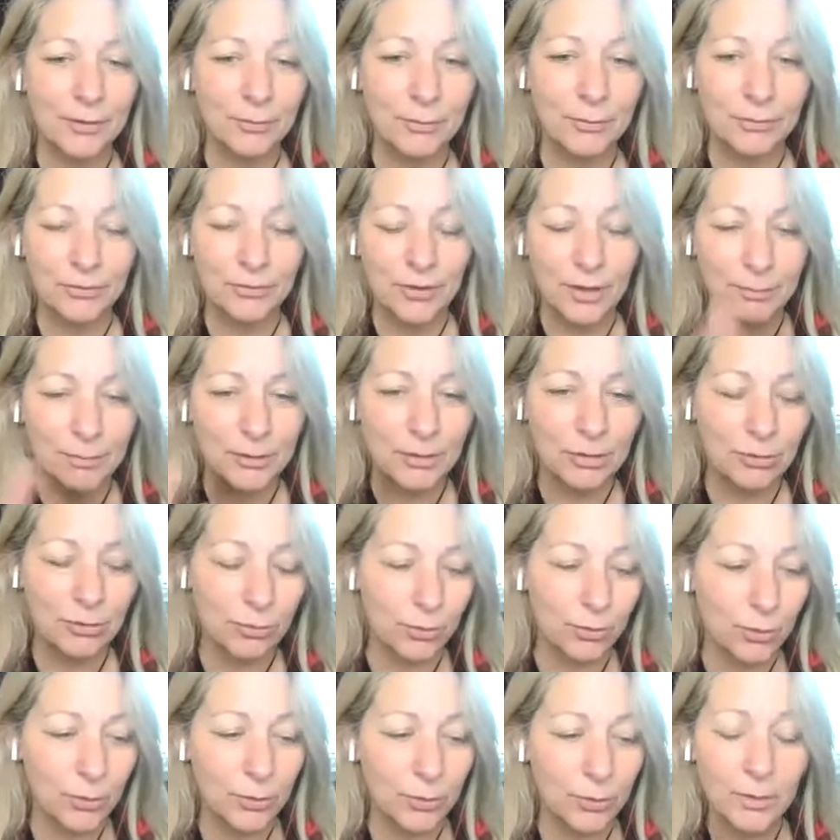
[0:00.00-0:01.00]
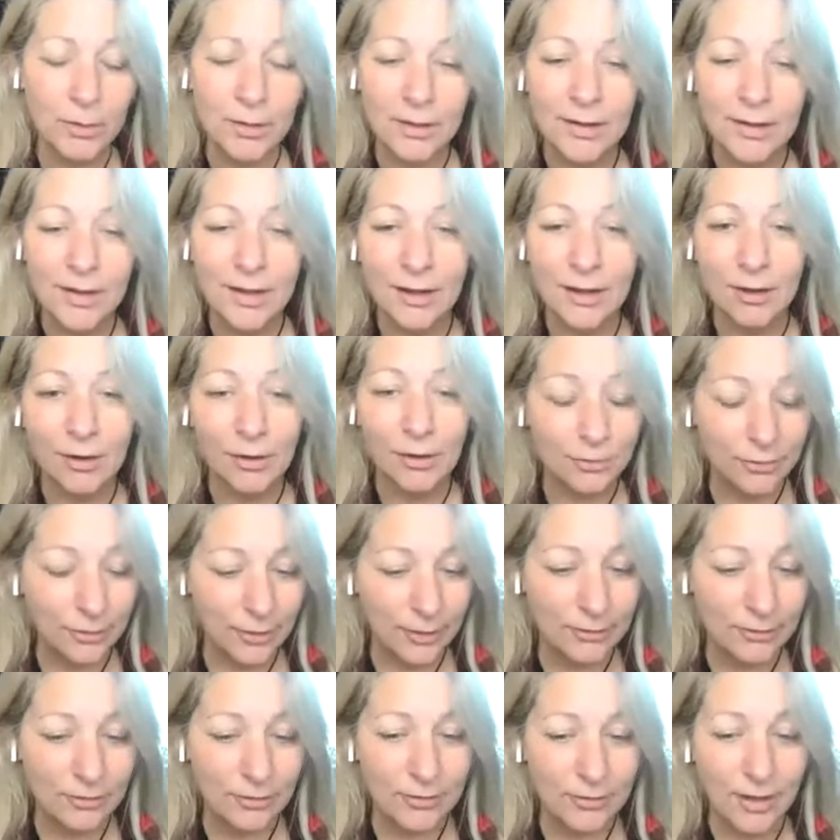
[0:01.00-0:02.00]
was coming through all
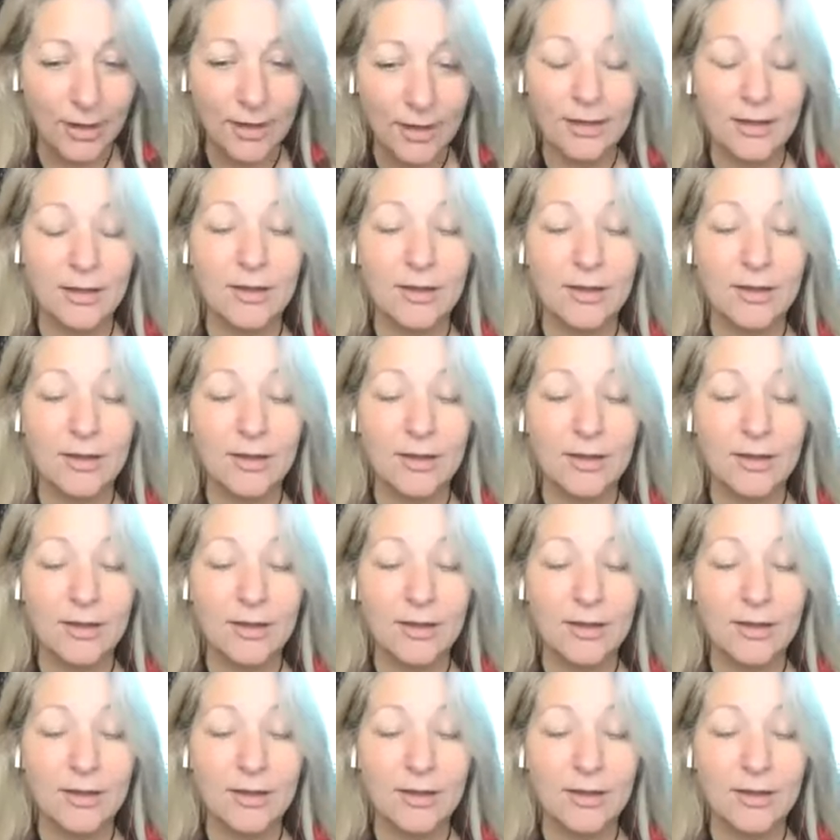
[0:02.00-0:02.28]
day today.